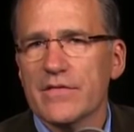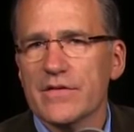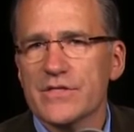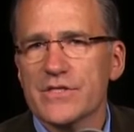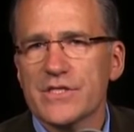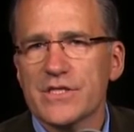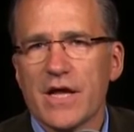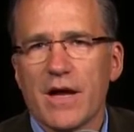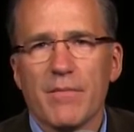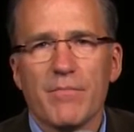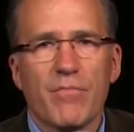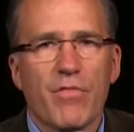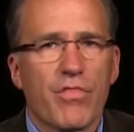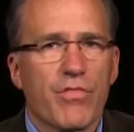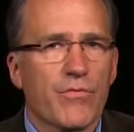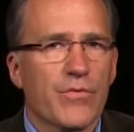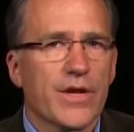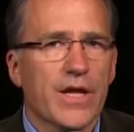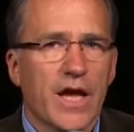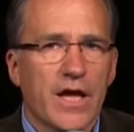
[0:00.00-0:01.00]
the sub
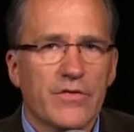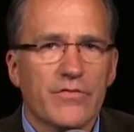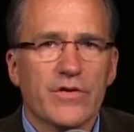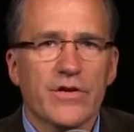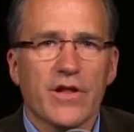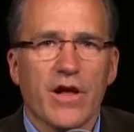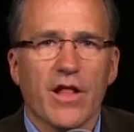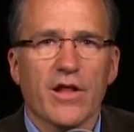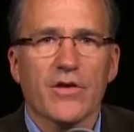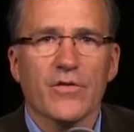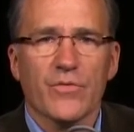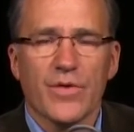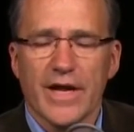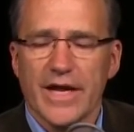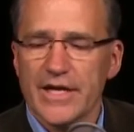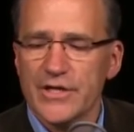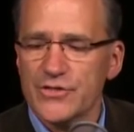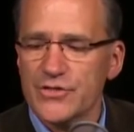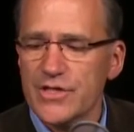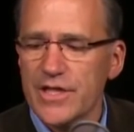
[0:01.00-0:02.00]
$300
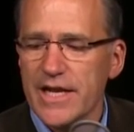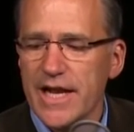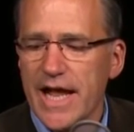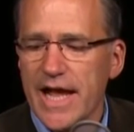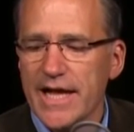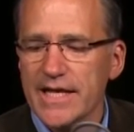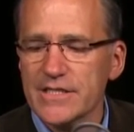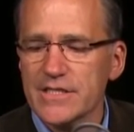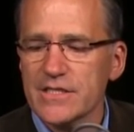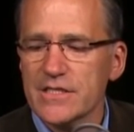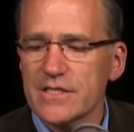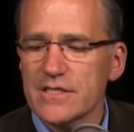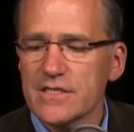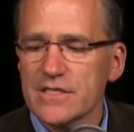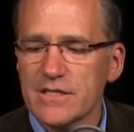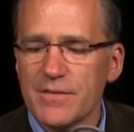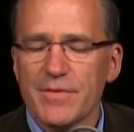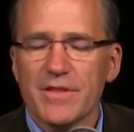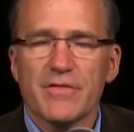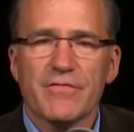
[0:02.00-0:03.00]
range that has
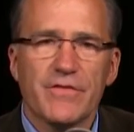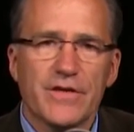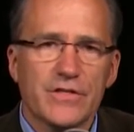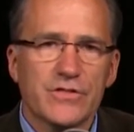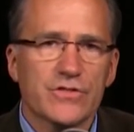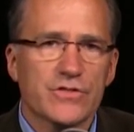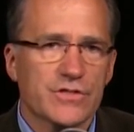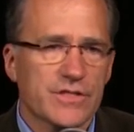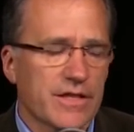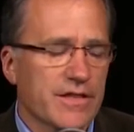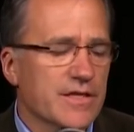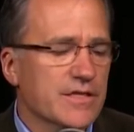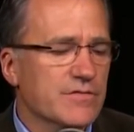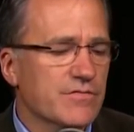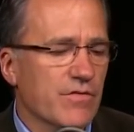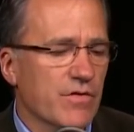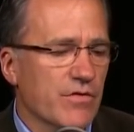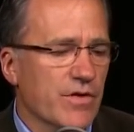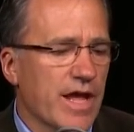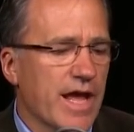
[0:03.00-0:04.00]
some of the features that this
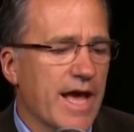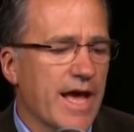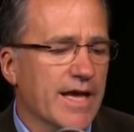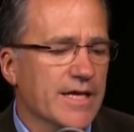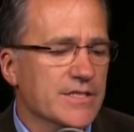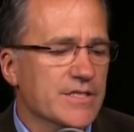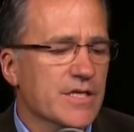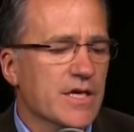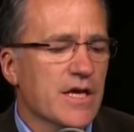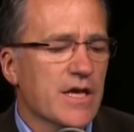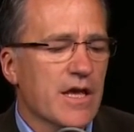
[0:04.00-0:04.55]
phone has.